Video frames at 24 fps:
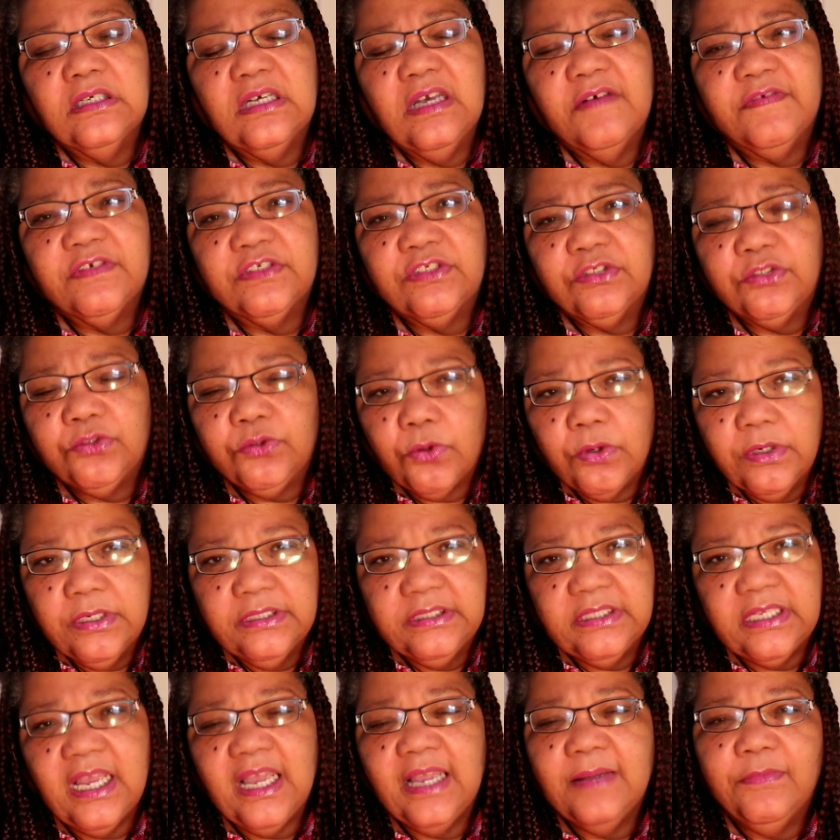of a
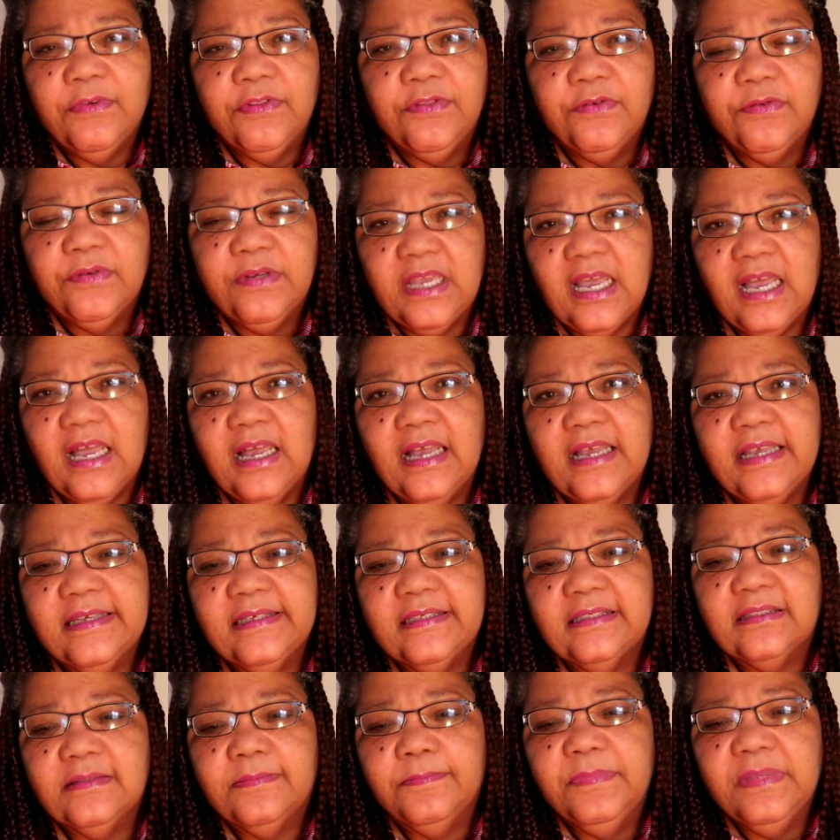story time with you
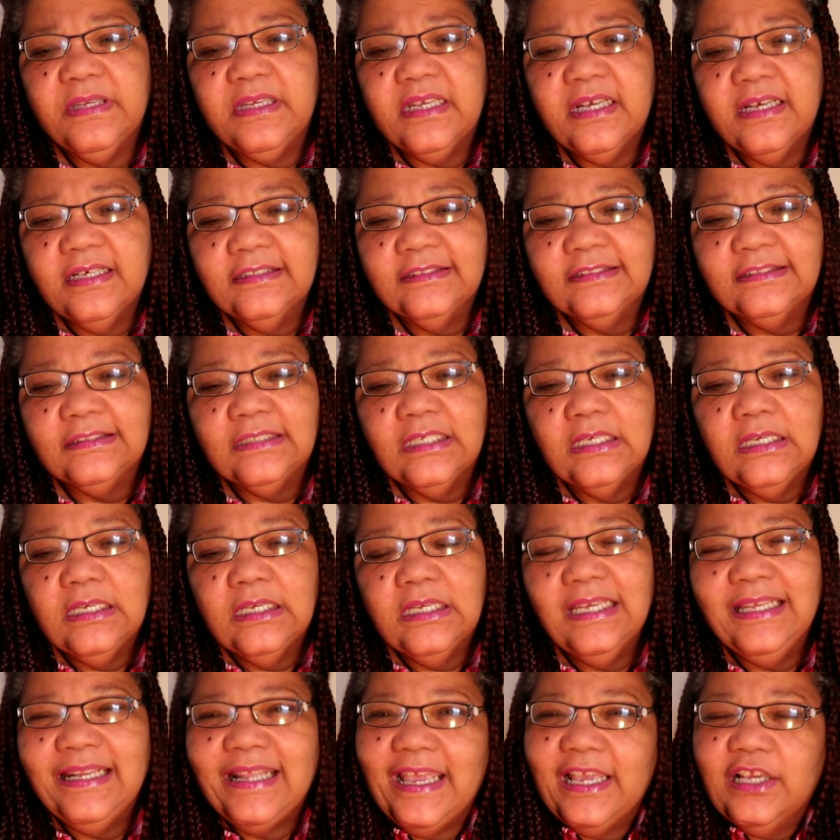guys because
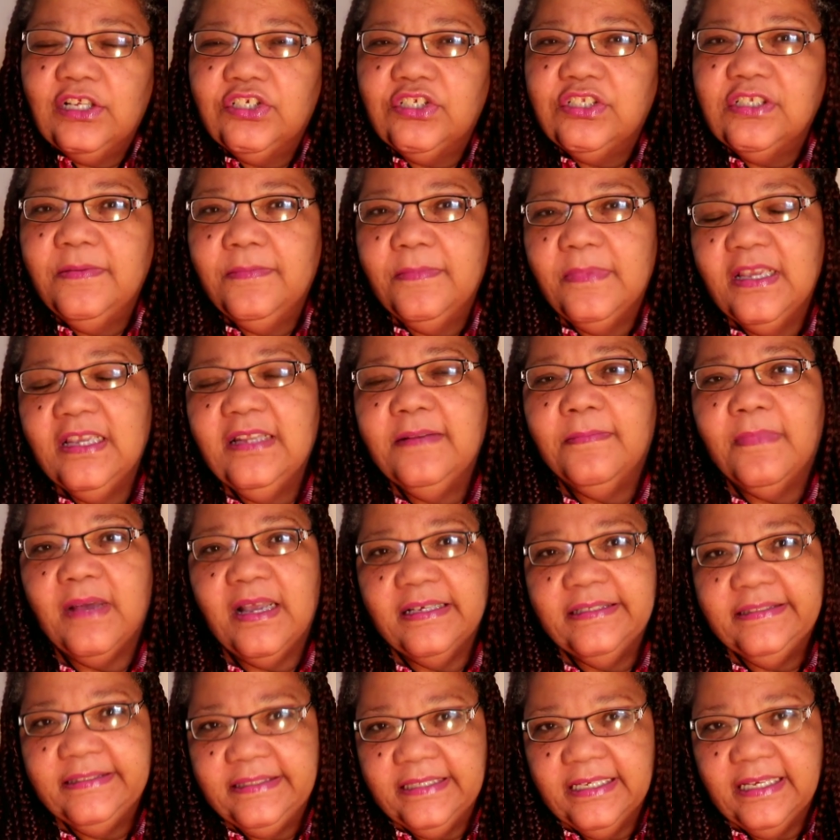it actually made
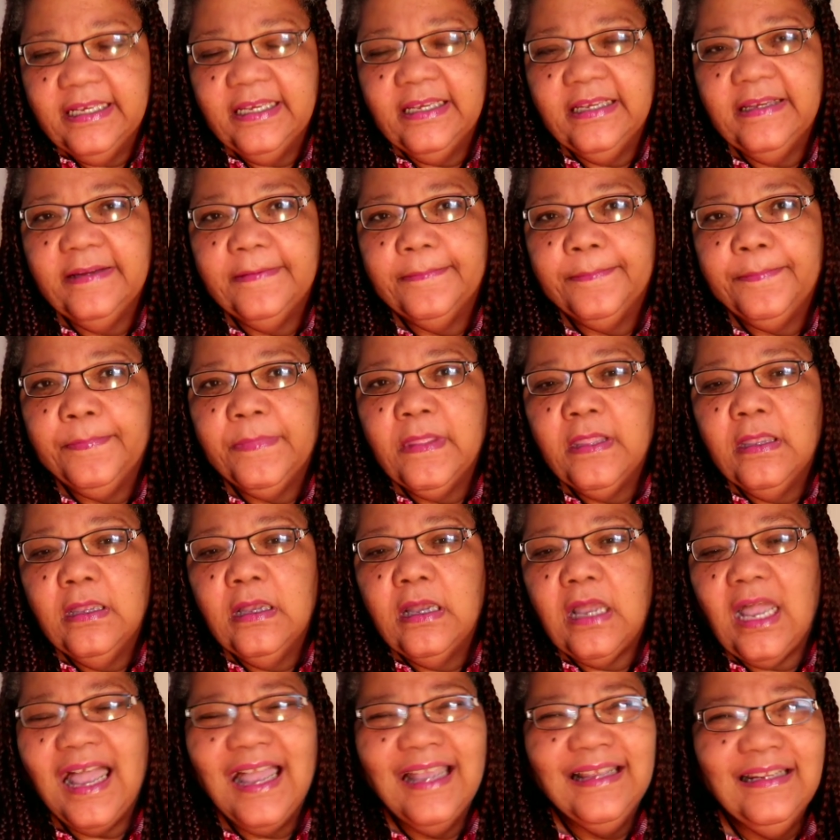my day.
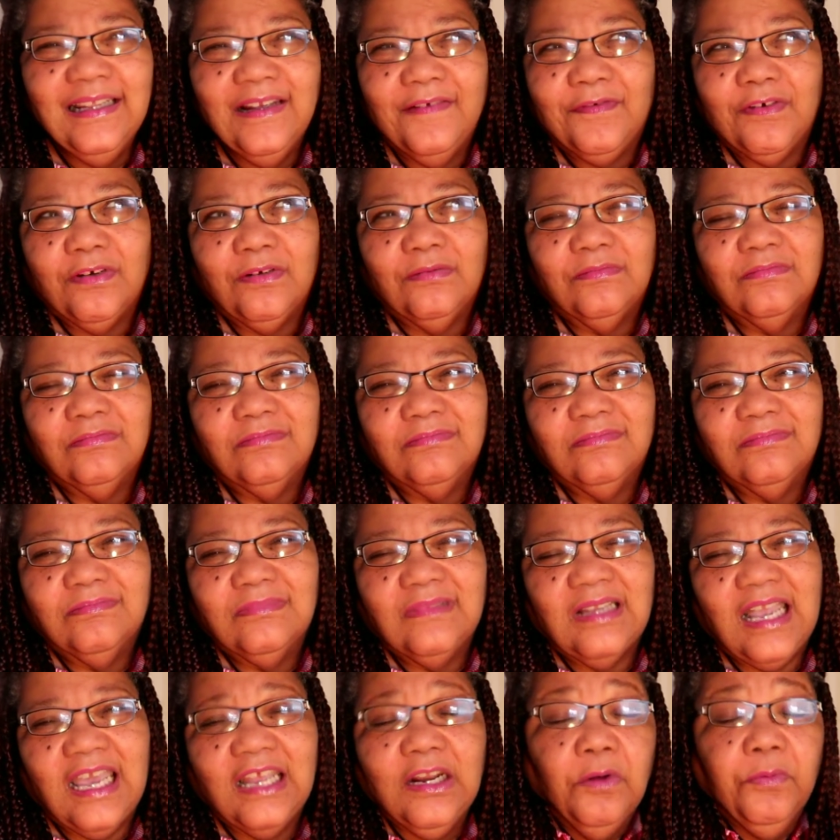I
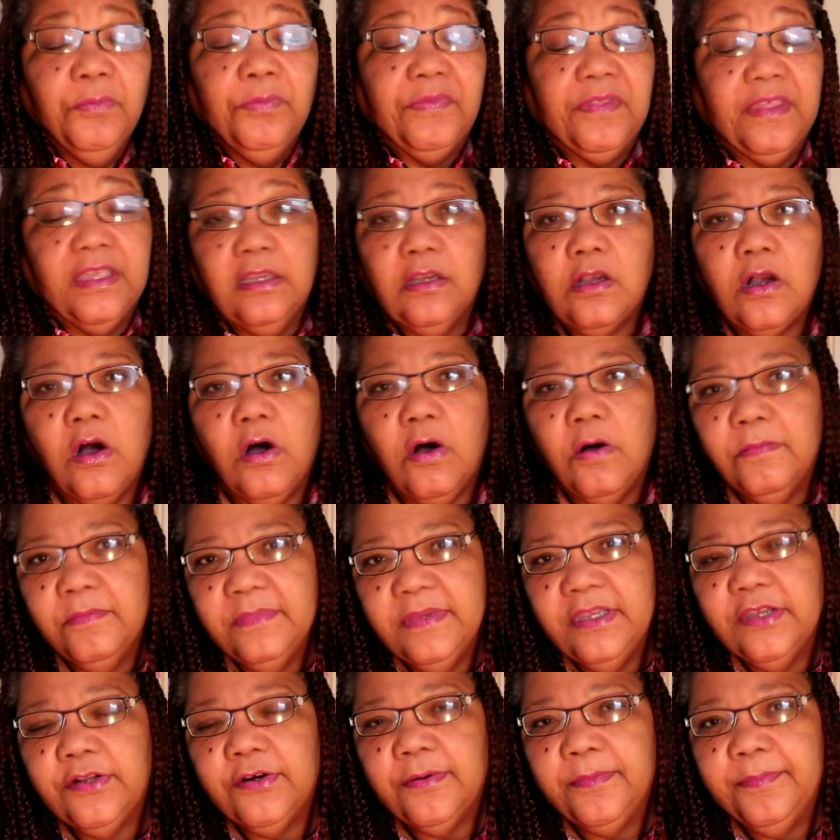don't think all
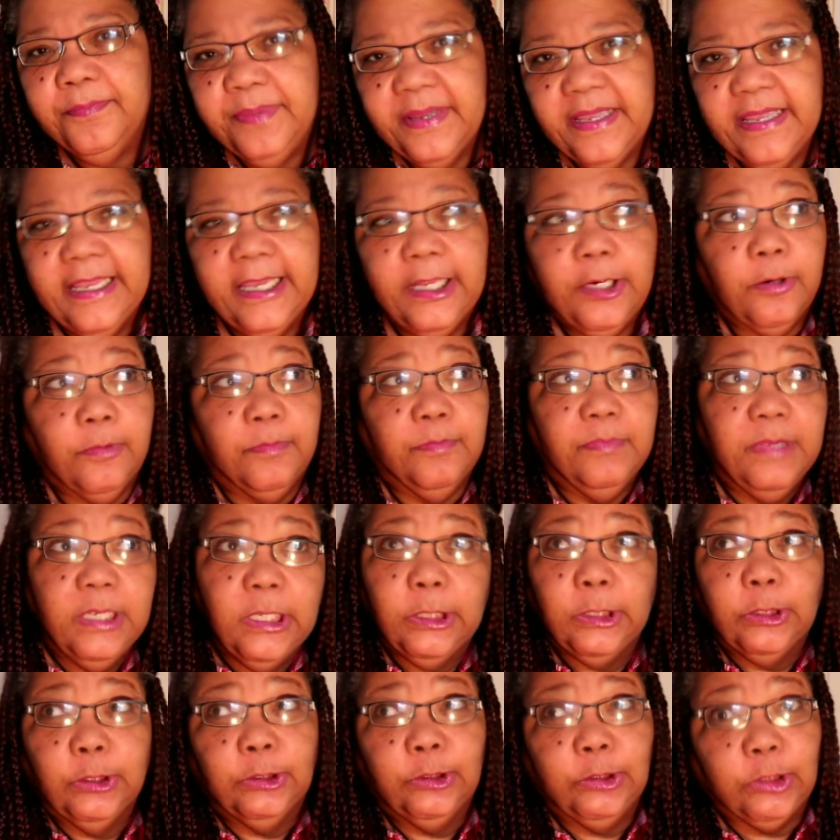men are bad, or
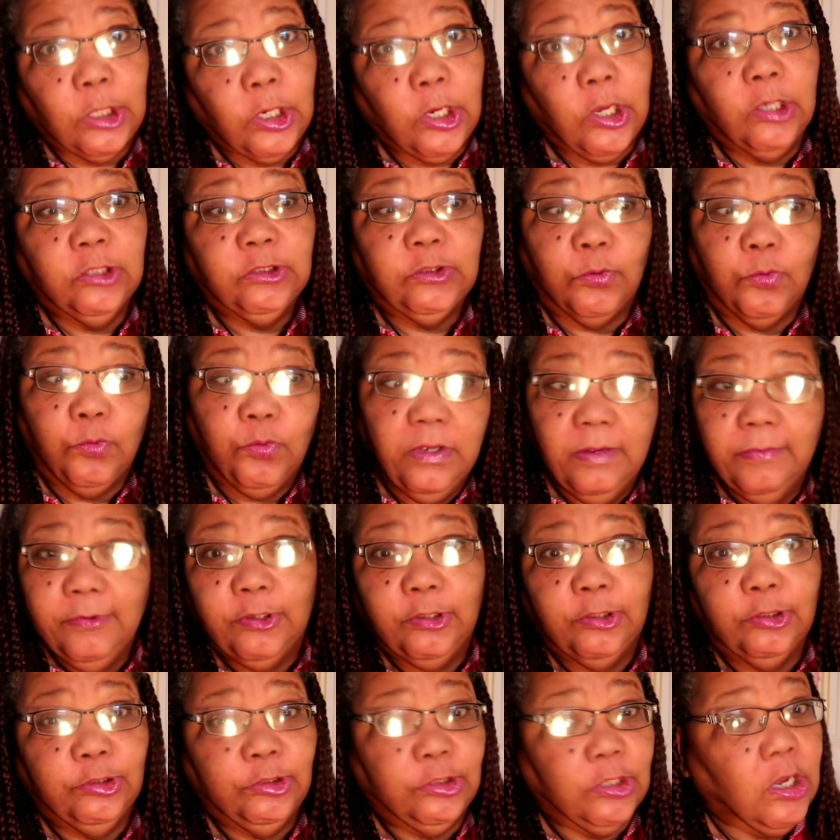men are dogs, or women
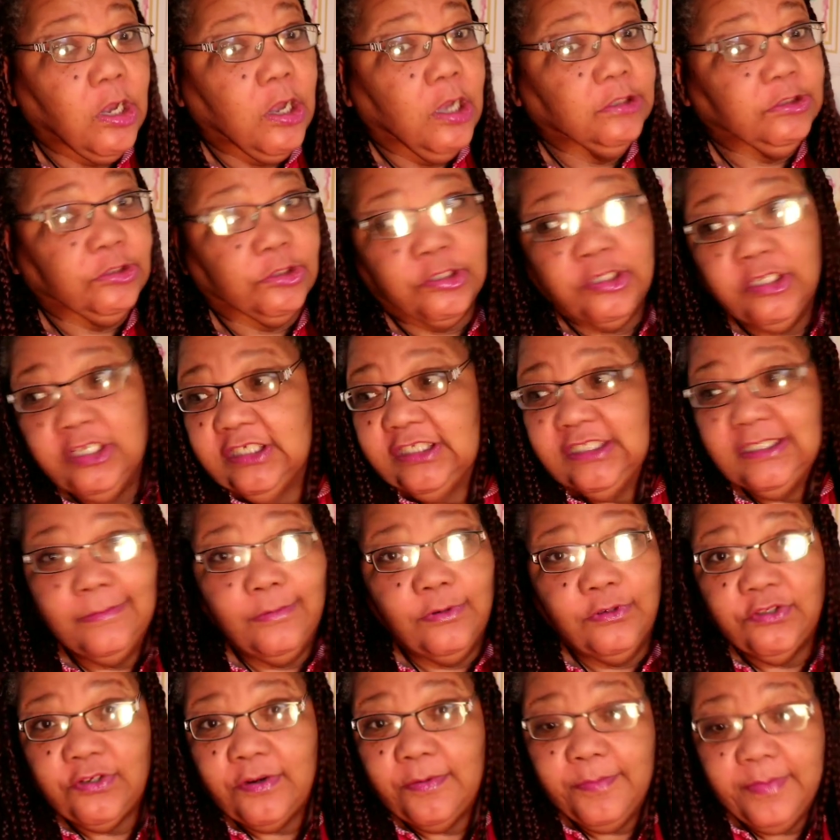are dogs, or
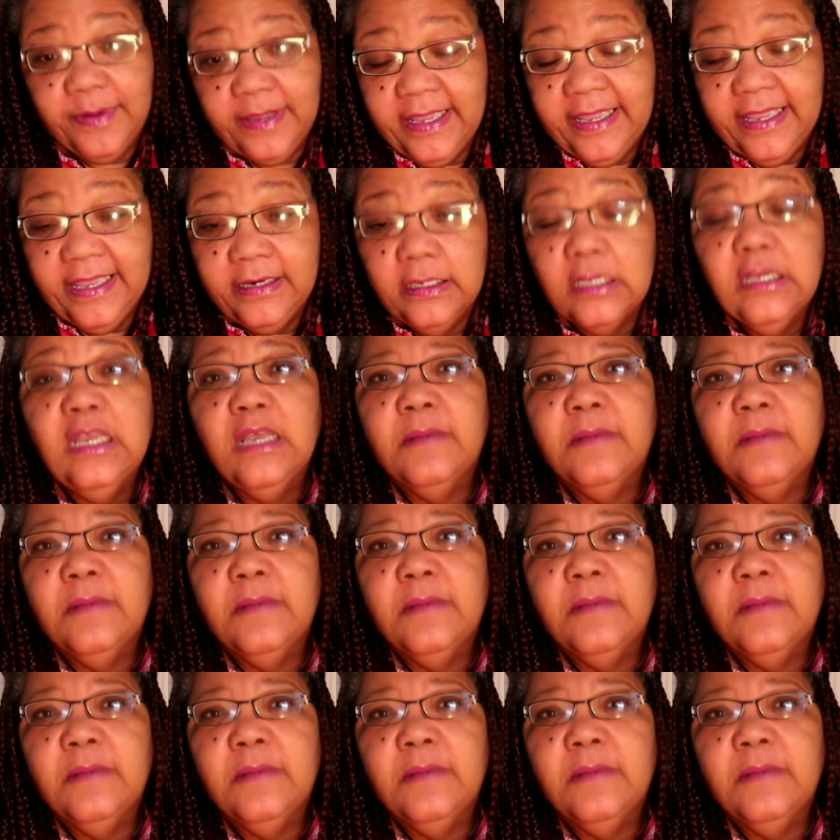customers are bad,